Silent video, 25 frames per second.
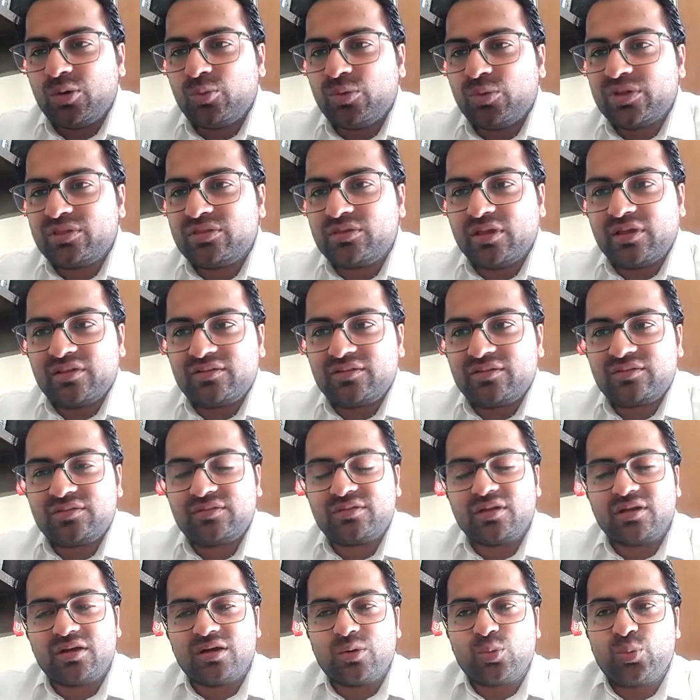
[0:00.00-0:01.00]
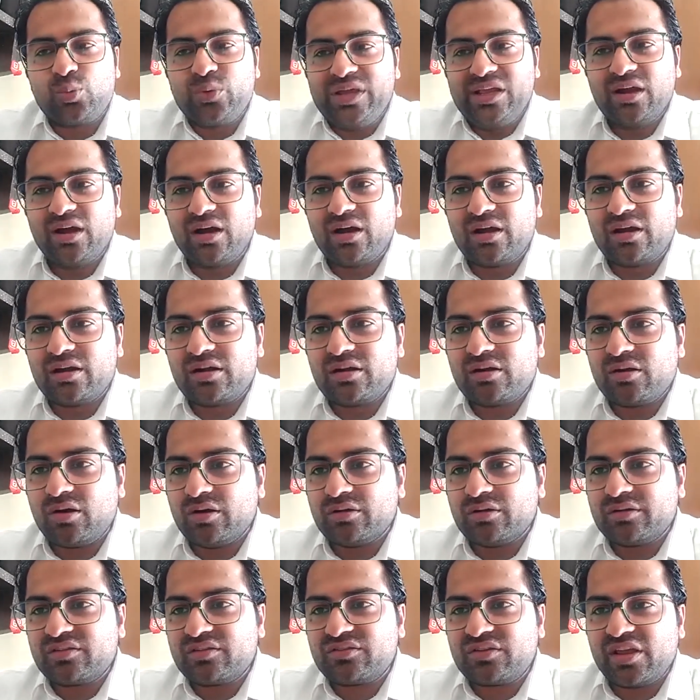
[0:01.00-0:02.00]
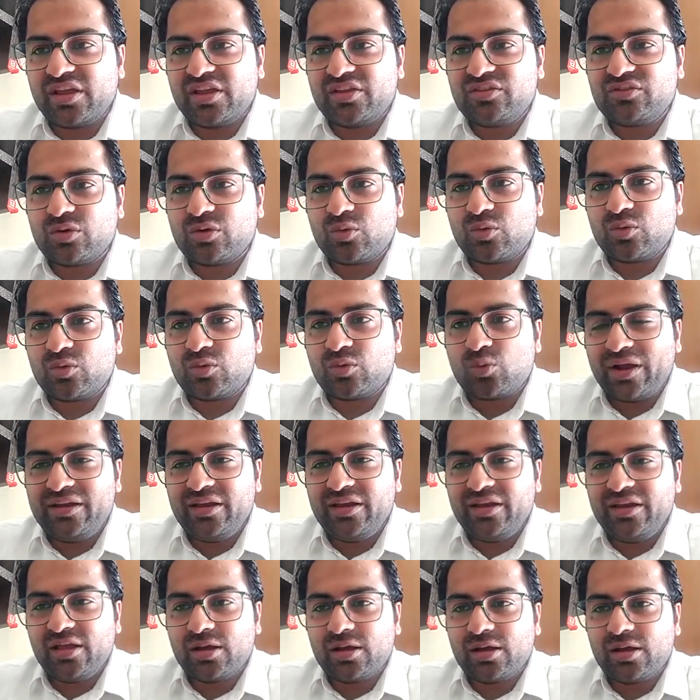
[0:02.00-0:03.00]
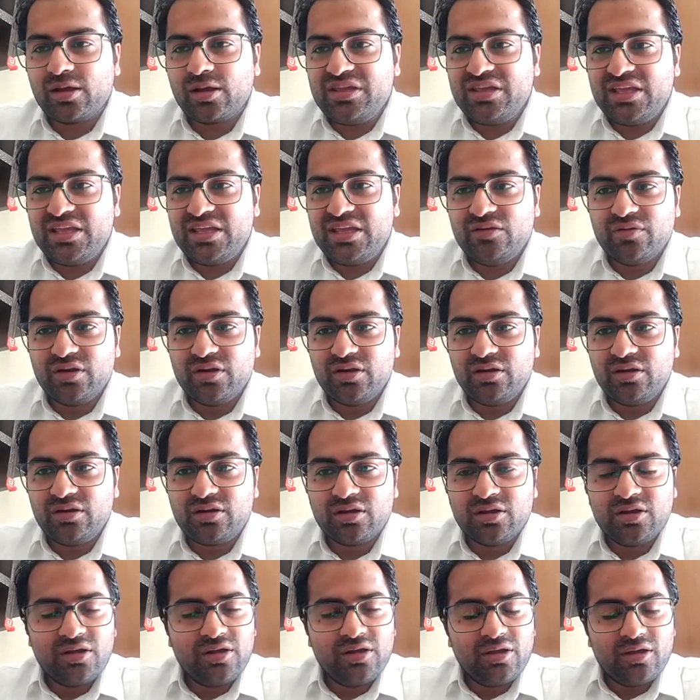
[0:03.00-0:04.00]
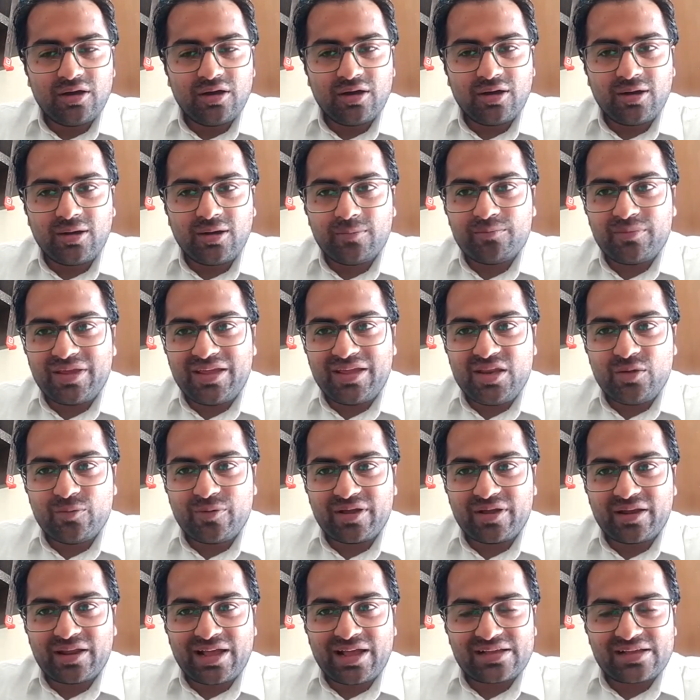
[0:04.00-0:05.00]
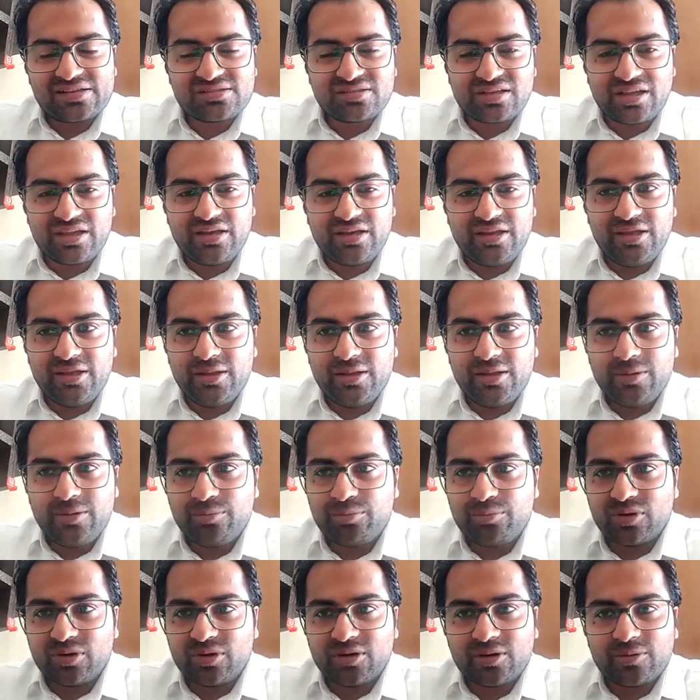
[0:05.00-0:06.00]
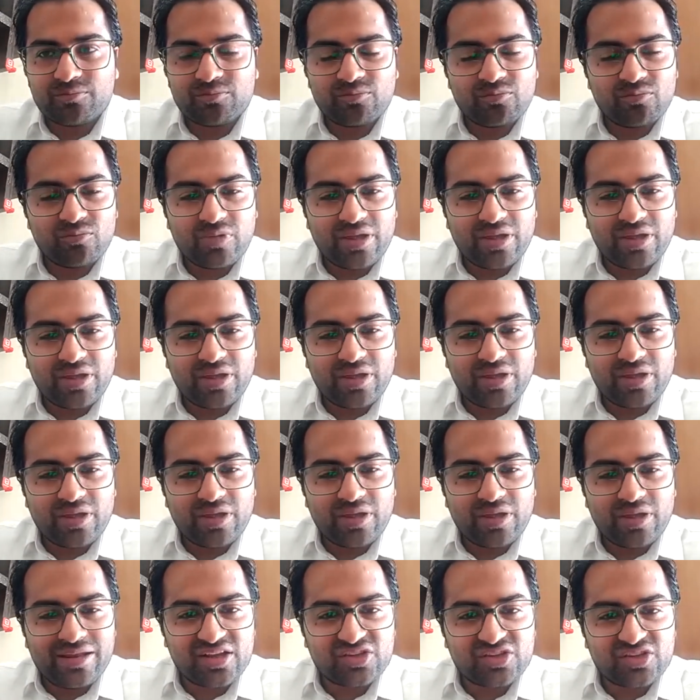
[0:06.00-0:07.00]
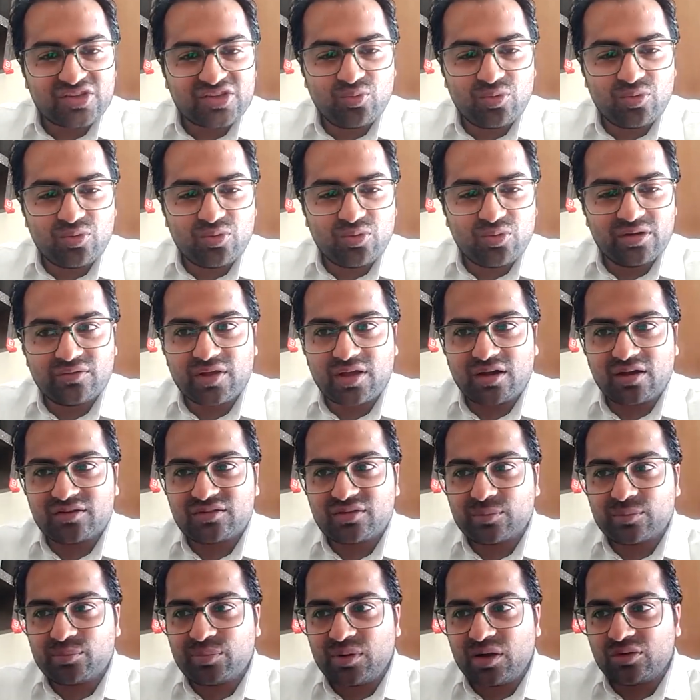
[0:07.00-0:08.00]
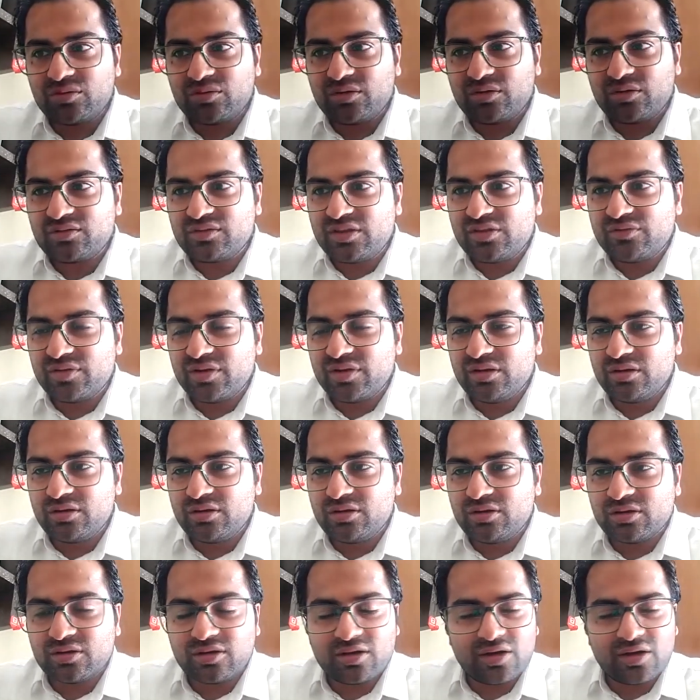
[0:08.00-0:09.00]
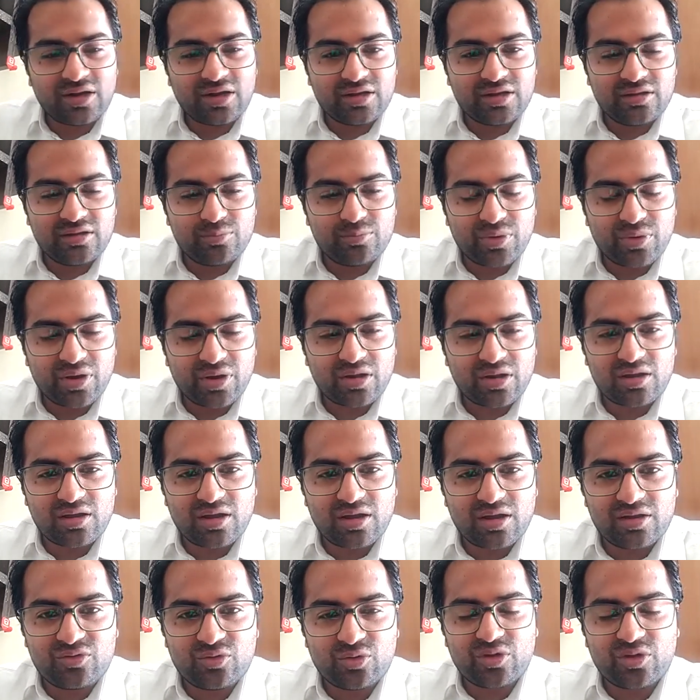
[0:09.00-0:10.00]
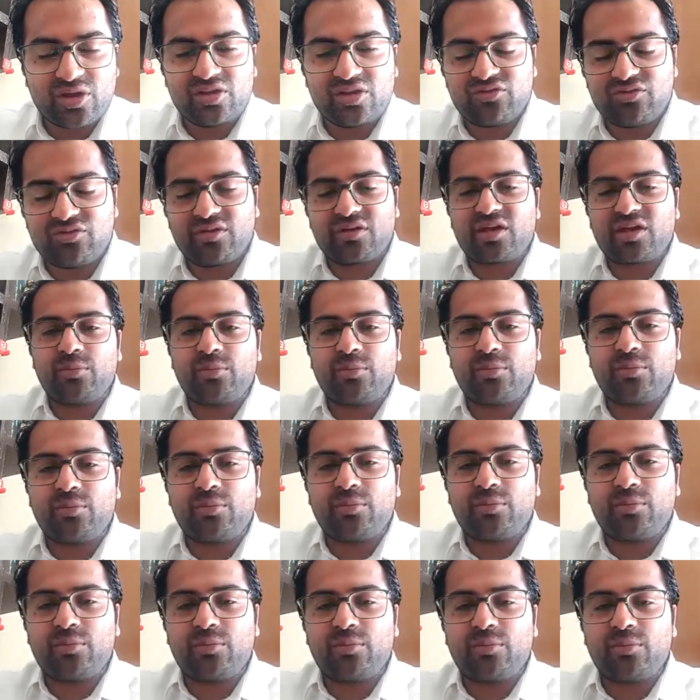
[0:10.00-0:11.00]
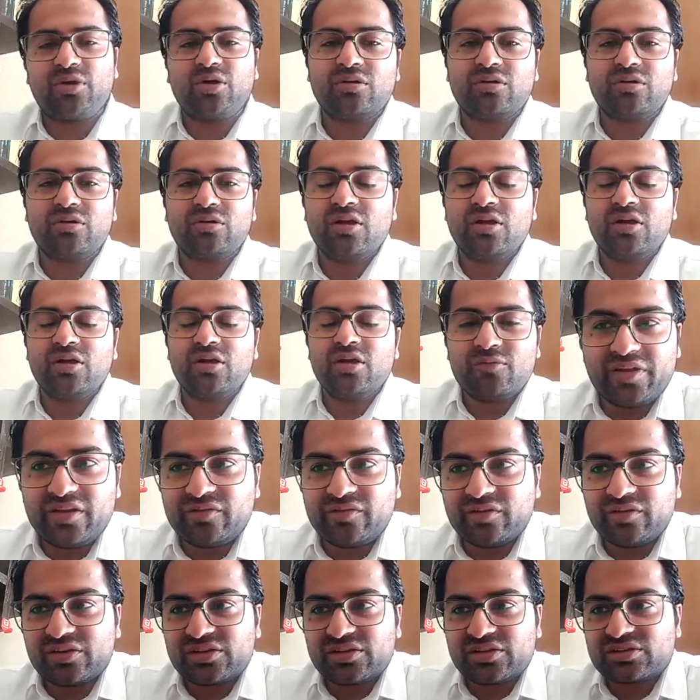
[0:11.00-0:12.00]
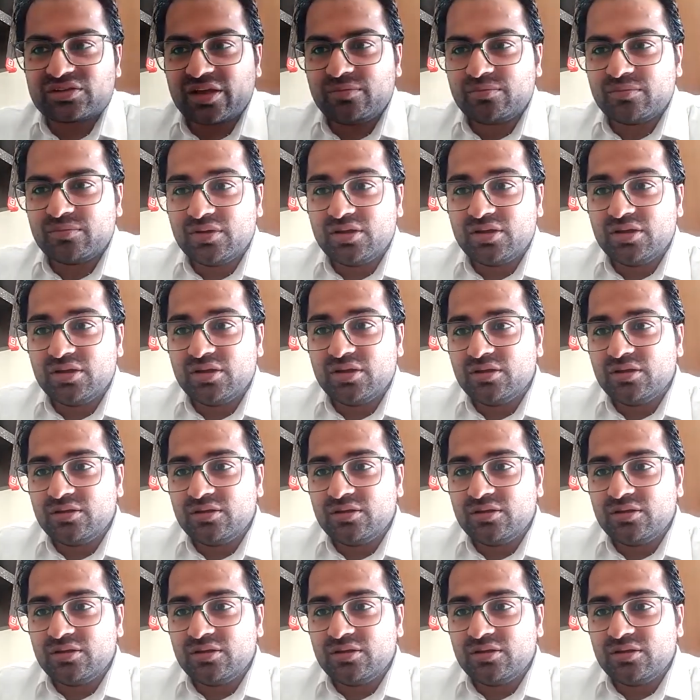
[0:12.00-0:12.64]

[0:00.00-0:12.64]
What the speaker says: With this, we are on the stage of winding up the event. Anyone has any last words, Vikas, about this event? And Priyanka and Yogesh, you come down for the very first time.